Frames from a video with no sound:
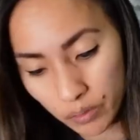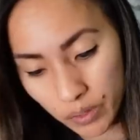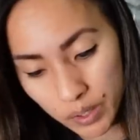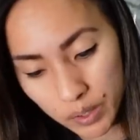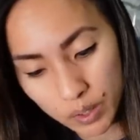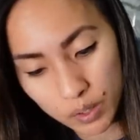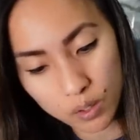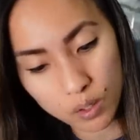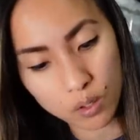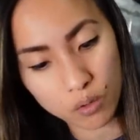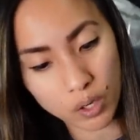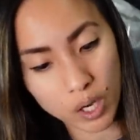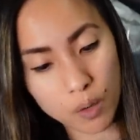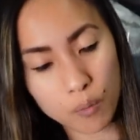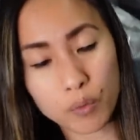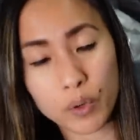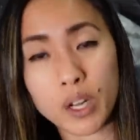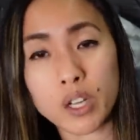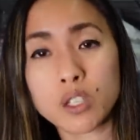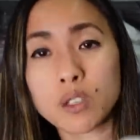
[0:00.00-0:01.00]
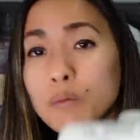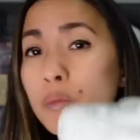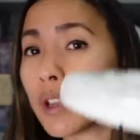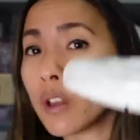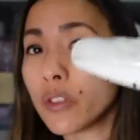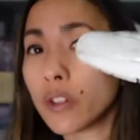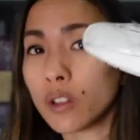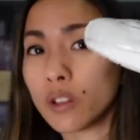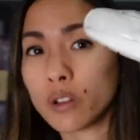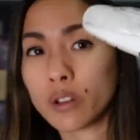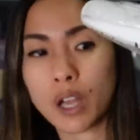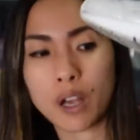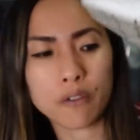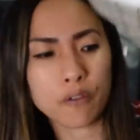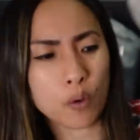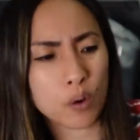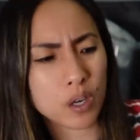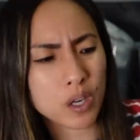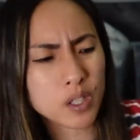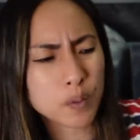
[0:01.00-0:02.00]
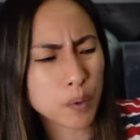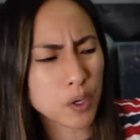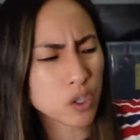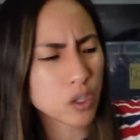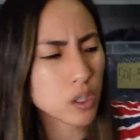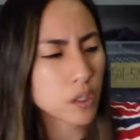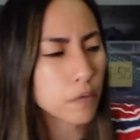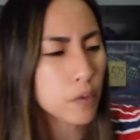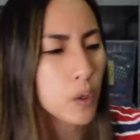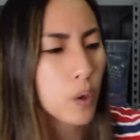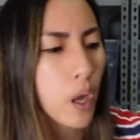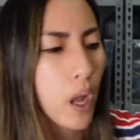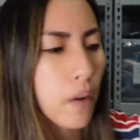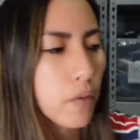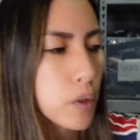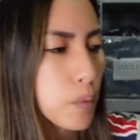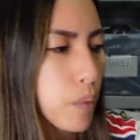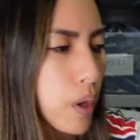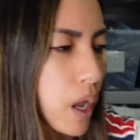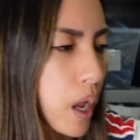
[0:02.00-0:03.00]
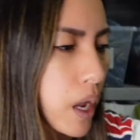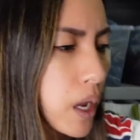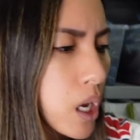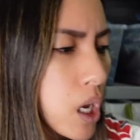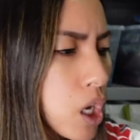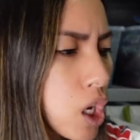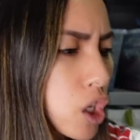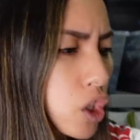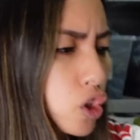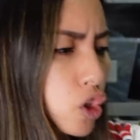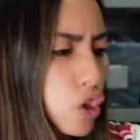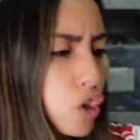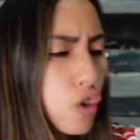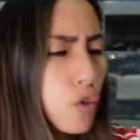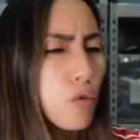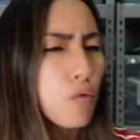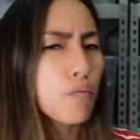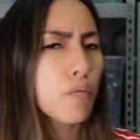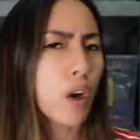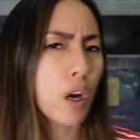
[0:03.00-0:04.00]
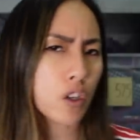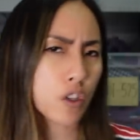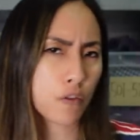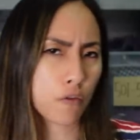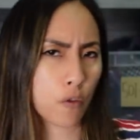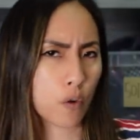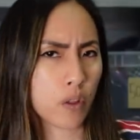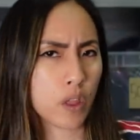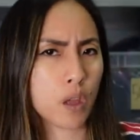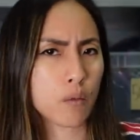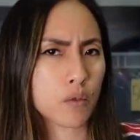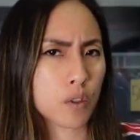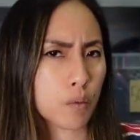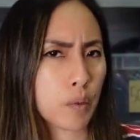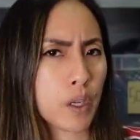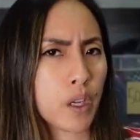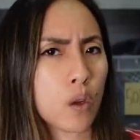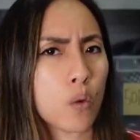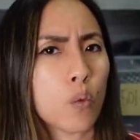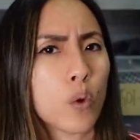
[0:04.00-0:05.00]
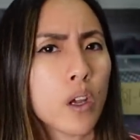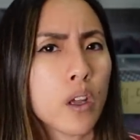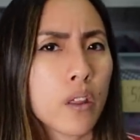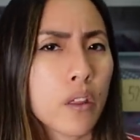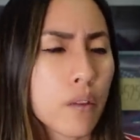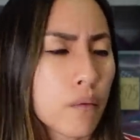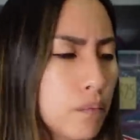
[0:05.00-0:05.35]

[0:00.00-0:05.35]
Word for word: this is a great brand to be on the lookout for, especially if you don't have to pay too much for them to begin with.